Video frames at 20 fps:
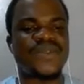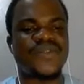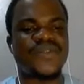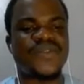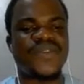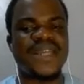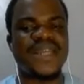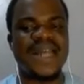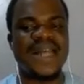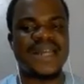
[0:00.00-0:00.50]
will
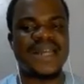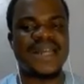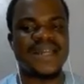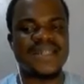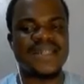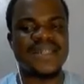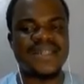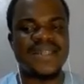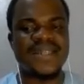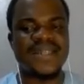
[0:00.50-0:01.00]
feel
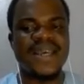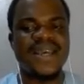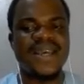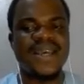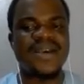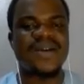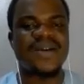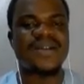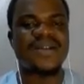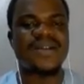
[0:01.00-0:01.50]
harassed,
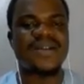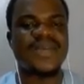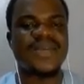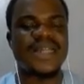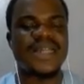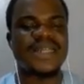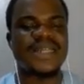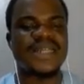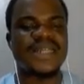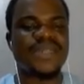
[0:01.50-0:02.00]
or the way
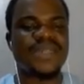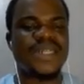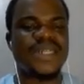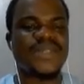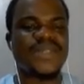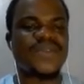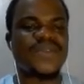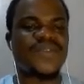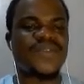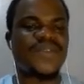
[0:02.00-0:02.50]
that the
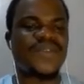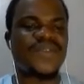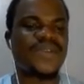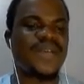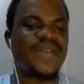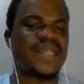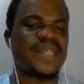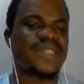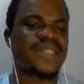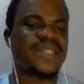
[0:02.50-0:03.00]
patient will
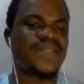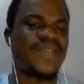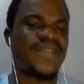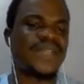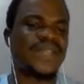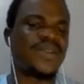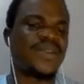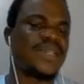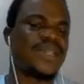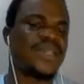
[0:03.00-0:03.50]
feel as if you
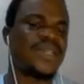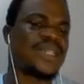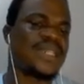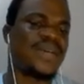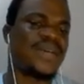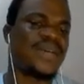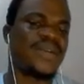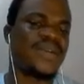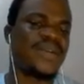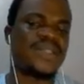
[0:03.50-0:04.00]
are talking
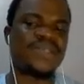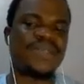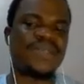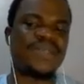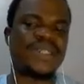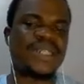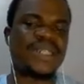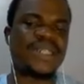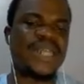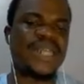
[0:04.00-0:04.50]
down on the
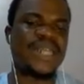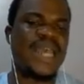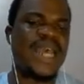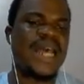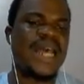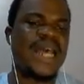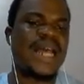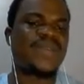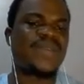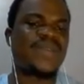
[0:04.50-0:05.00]
patient.
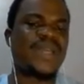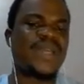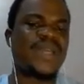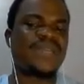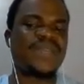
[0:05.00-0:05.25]
And when the